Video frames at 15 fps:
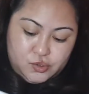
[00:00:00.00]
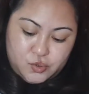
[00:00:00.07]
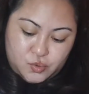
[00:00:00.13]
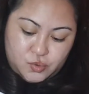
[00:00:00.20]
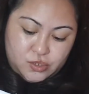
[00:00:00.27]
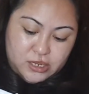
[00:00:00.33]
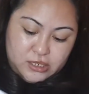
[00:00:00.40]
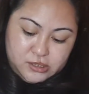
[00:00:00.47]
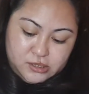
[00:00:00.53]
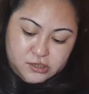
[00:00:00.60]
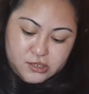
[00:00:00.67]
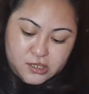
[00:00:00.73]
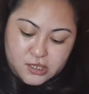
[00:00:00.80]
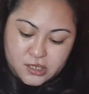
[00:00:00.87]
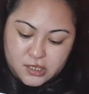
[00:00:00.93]
So
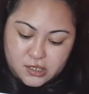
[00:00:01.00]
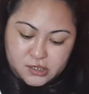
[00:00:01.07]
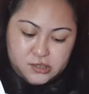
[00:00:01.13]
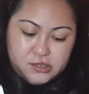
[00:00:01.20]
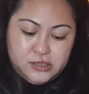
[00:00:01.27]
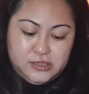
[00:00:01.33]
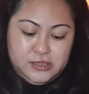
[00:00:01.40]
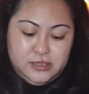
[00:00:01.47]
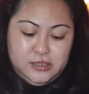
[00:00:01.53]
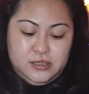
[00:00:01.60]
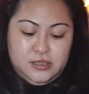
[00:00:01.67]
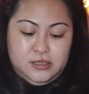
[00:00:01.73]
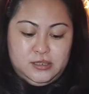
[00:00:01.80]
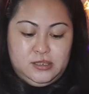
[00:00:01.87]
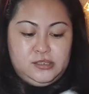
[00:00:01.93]
next is
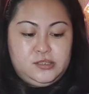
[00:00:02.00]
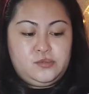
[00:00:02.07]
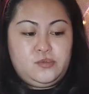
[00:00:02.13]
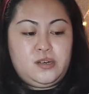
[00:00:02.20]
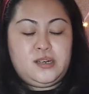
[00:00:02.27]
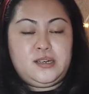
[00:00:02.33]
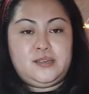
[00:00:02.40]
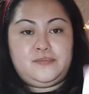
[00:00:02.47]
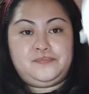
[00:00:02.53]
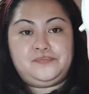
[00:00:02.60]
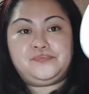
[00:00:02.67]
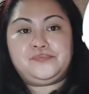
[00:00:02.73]
this one.